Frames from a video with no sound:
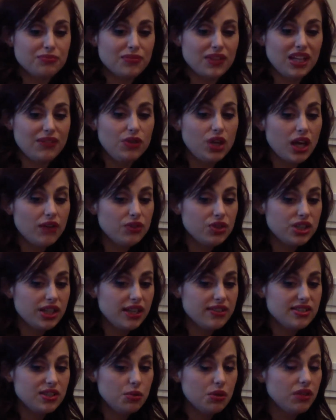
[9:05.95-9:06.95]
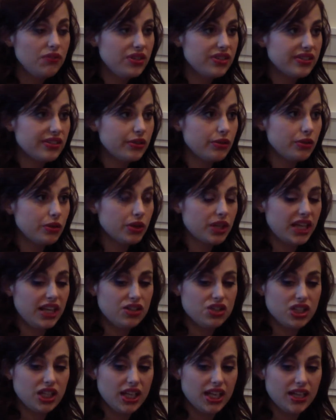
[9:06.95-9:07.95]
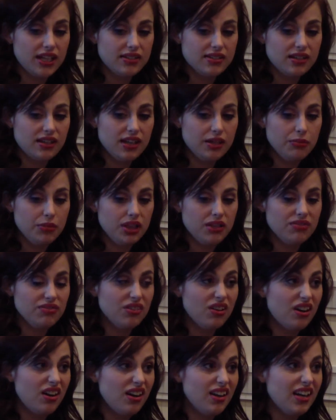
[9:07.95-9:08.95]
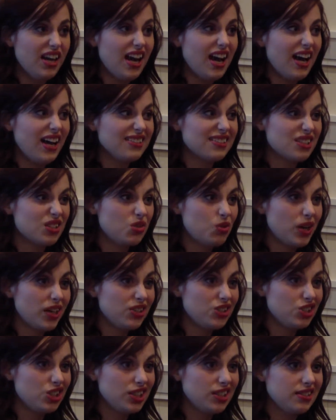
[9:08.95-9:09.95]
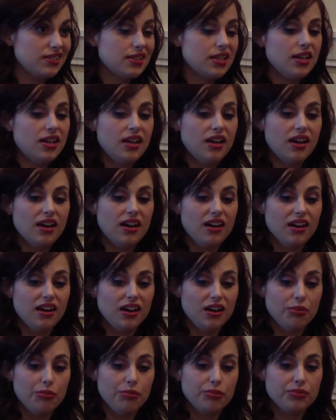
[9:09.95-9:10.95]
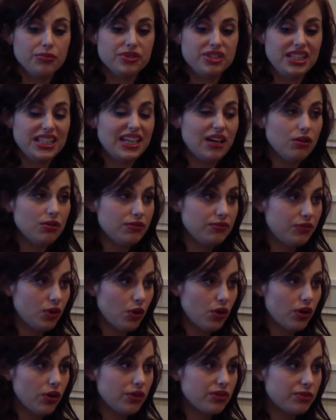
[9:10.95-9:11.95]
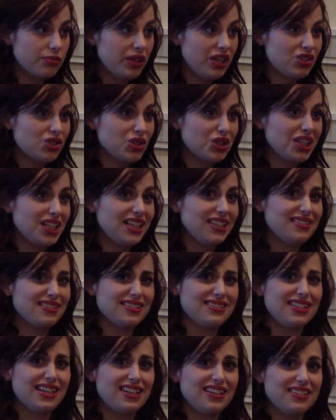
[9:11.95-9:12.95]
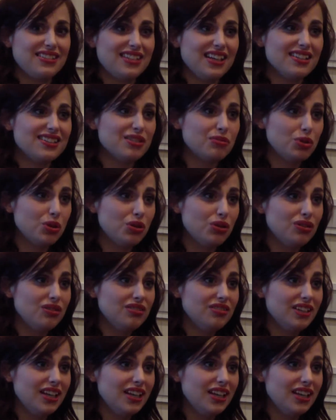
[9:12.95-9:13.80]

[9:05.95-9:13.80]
If you have a chance, you want to visit the location ahead of time. If not, ask questions, seek out photos, make sure that it's accessible.